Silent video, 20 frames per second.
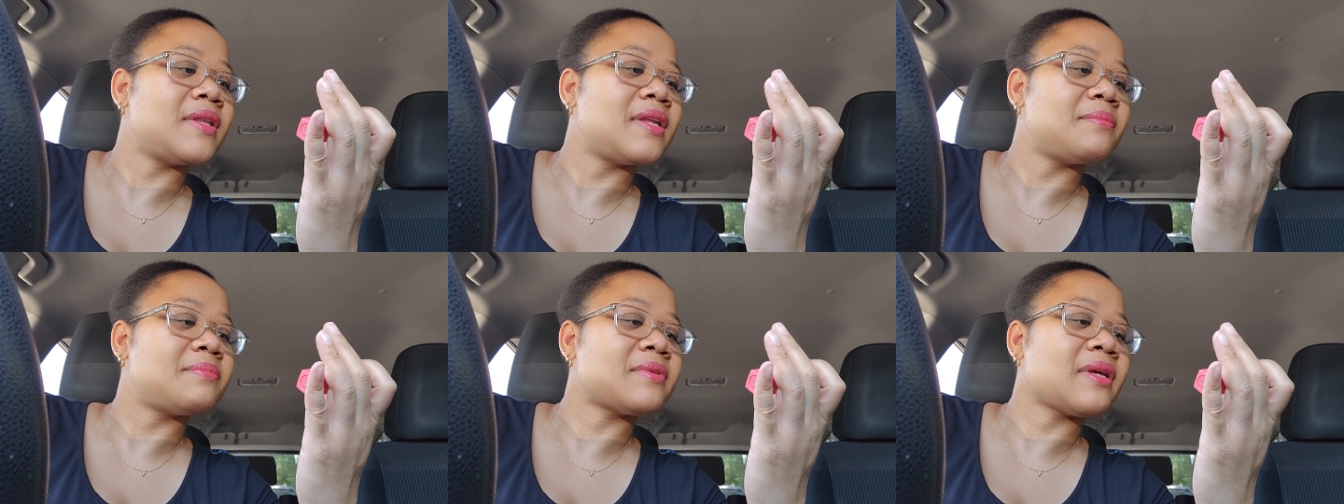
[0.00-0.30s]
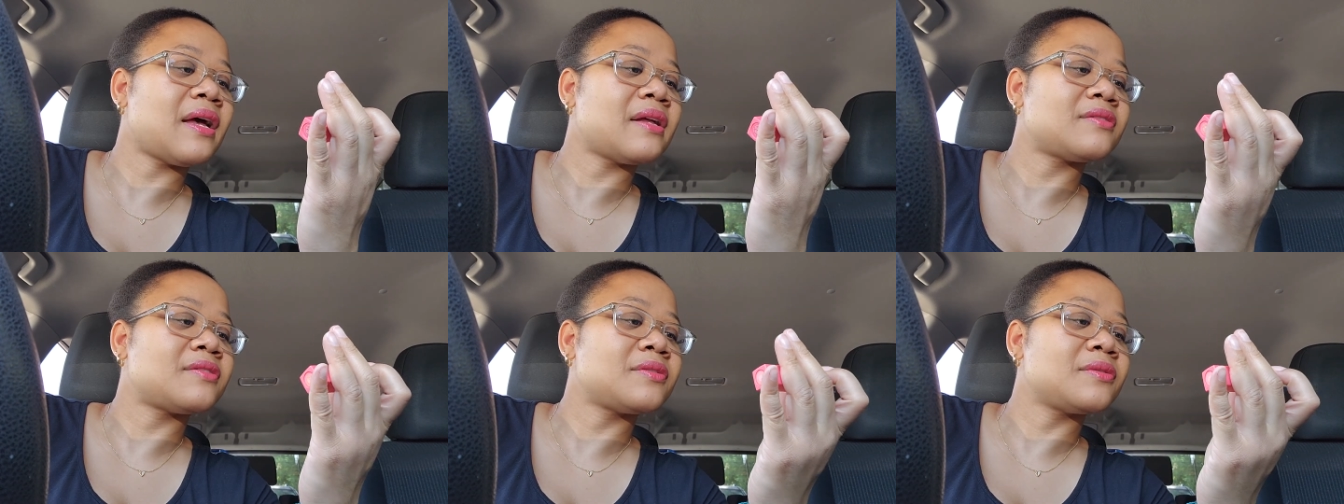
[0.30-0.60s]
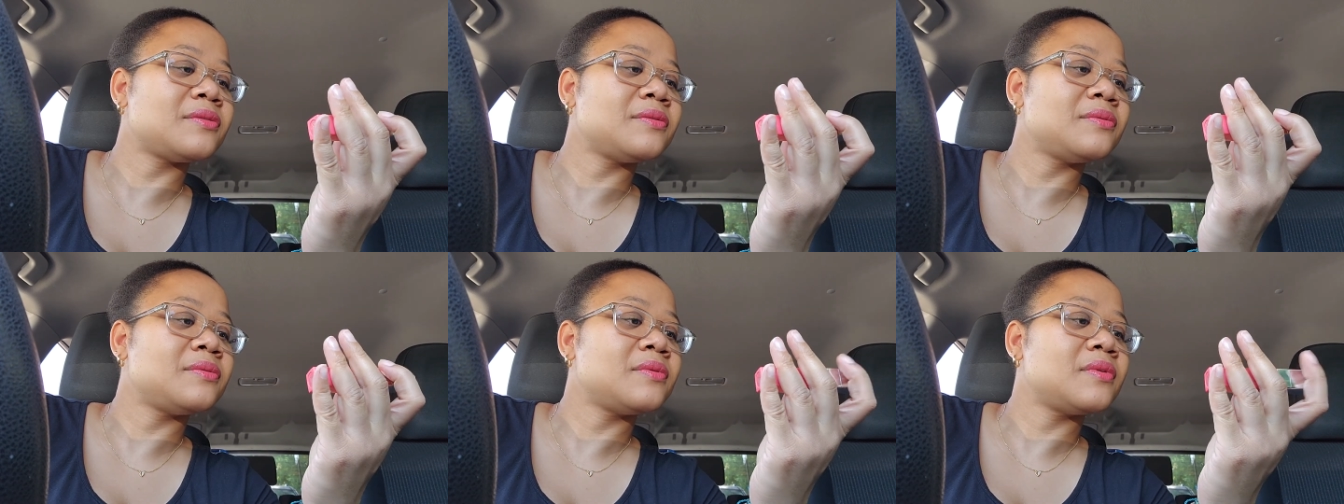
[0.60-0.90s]
lip
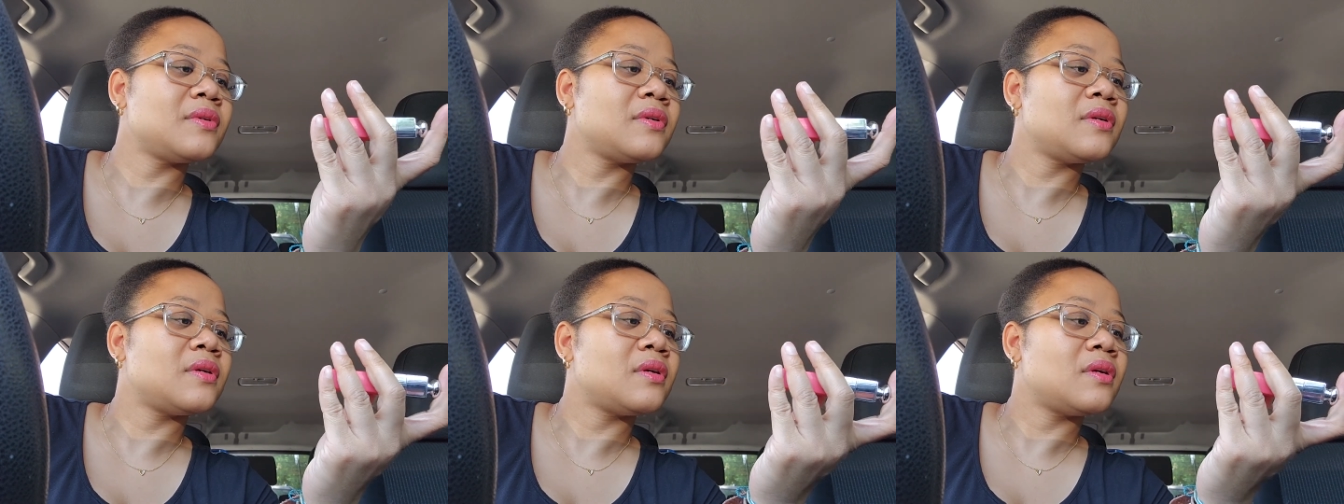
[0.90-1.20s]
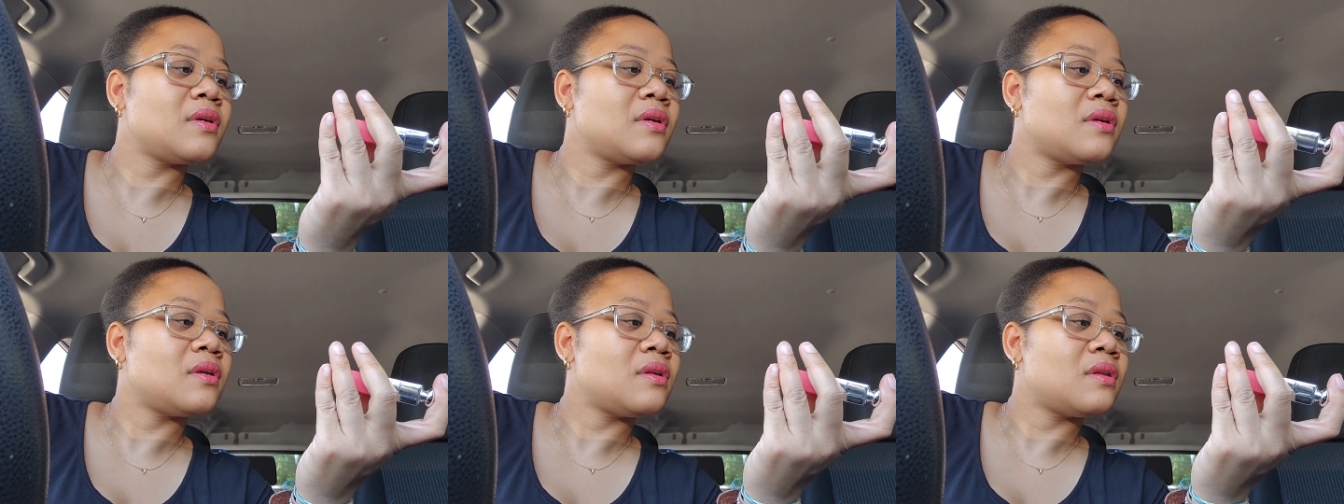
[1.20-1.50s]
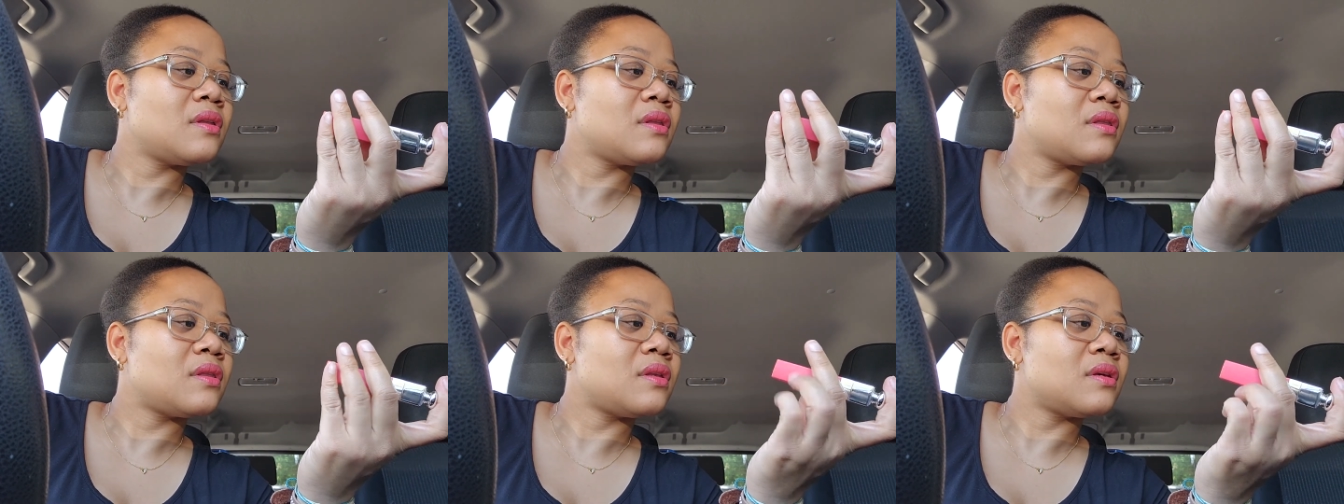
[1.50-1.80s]
tattoo.
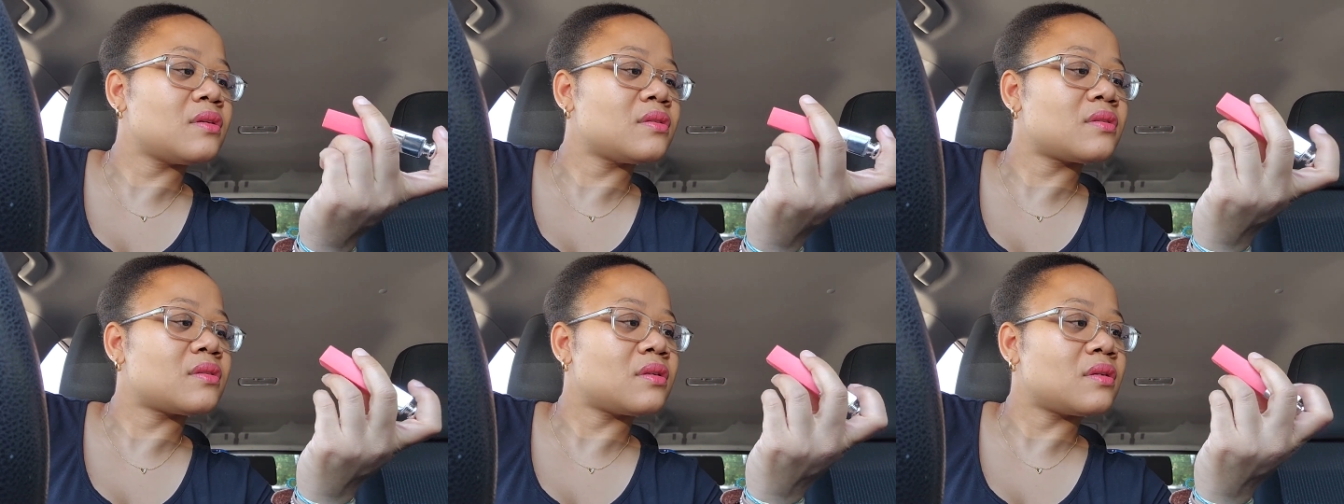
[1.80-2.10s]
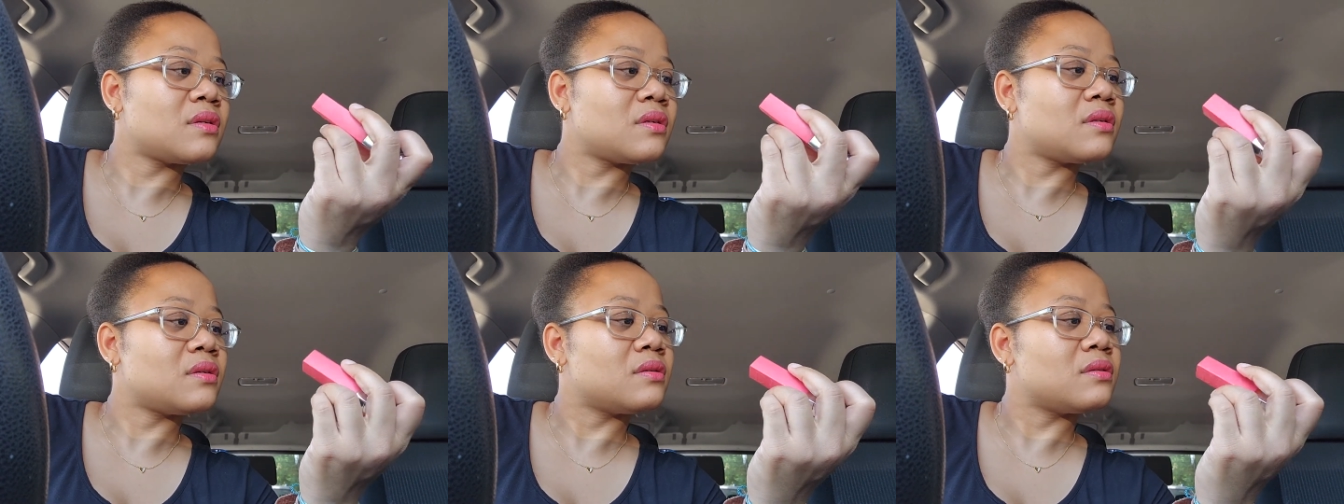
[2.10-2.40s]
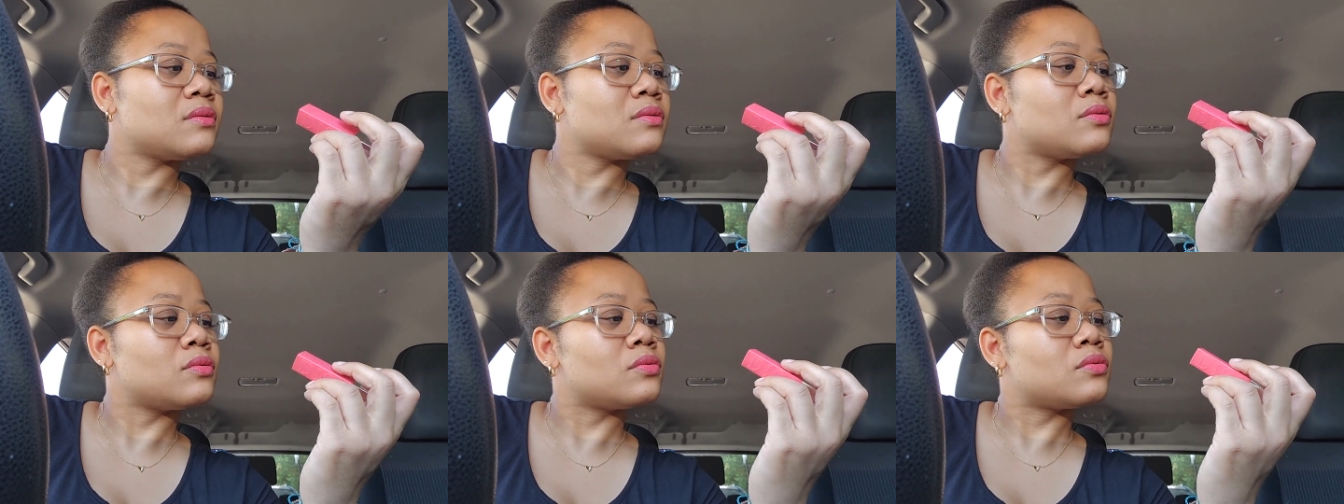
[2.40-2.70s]
This
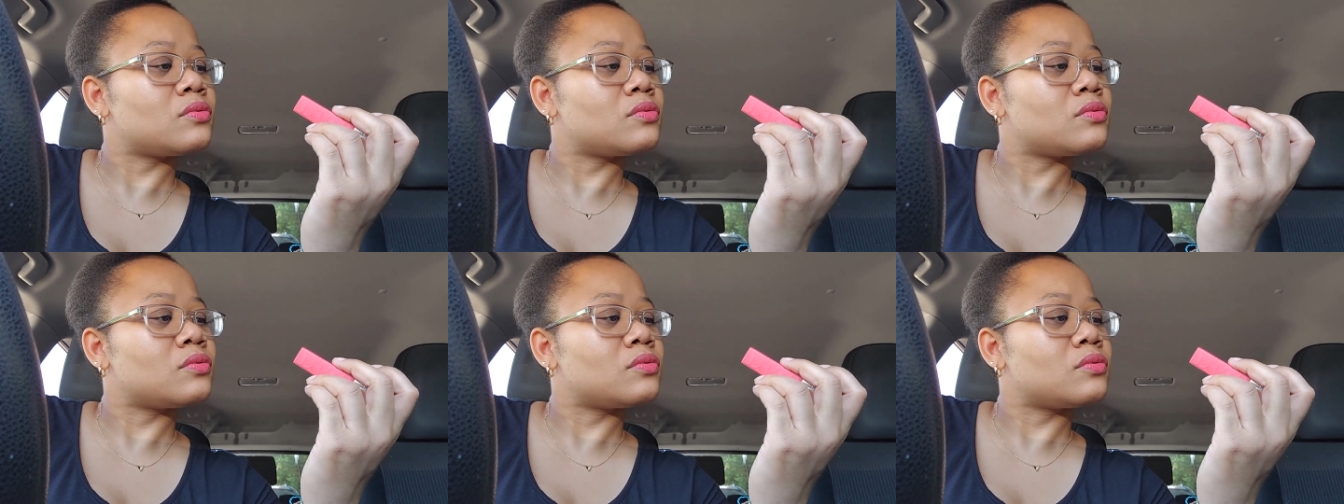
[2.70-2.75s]
is